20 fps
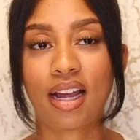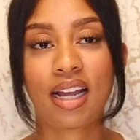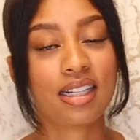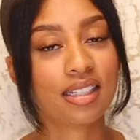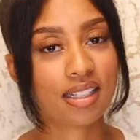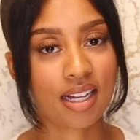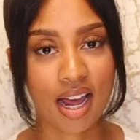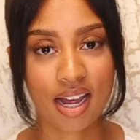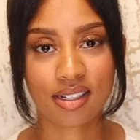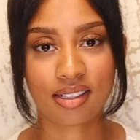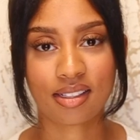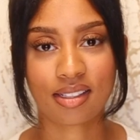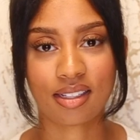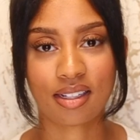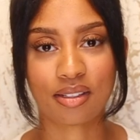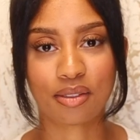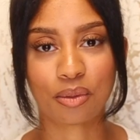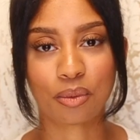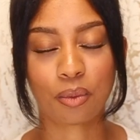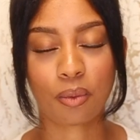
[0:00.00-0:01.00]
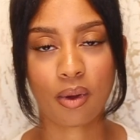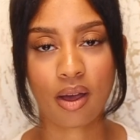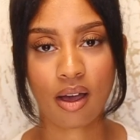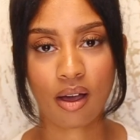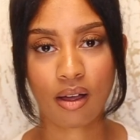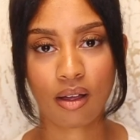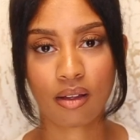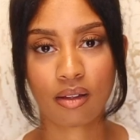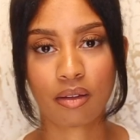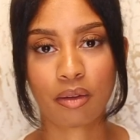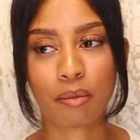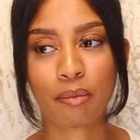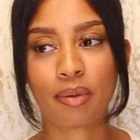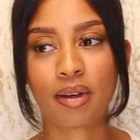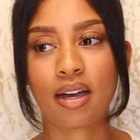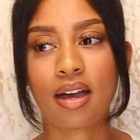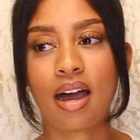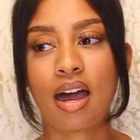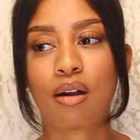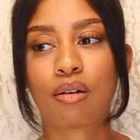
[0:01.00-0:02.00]
intense as well,
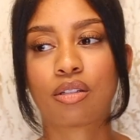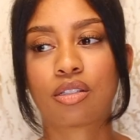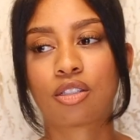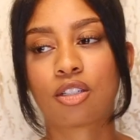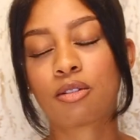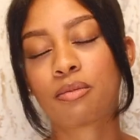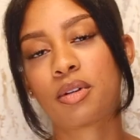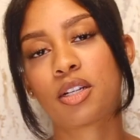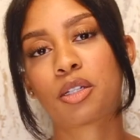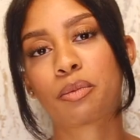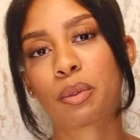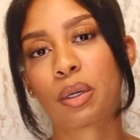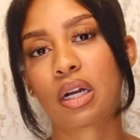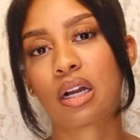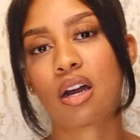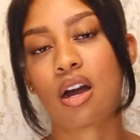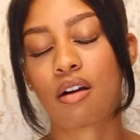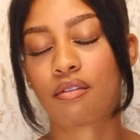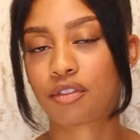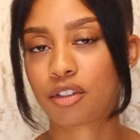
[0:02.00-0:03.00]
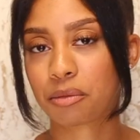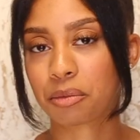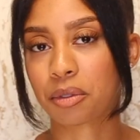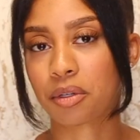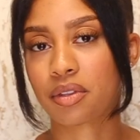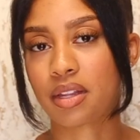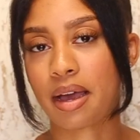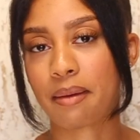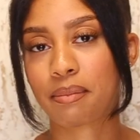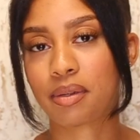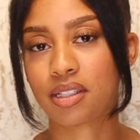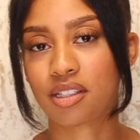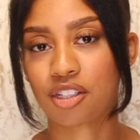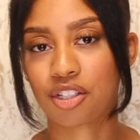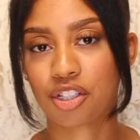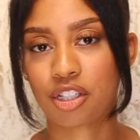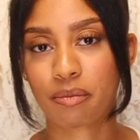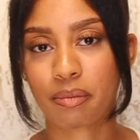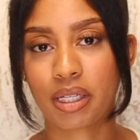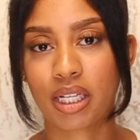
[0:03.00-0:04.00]
but I was so much more comfortable in that
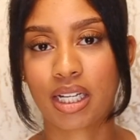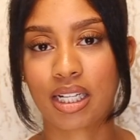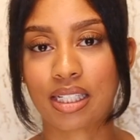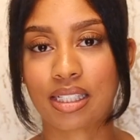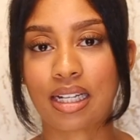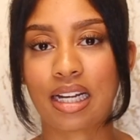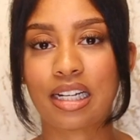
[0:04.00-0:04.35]
position because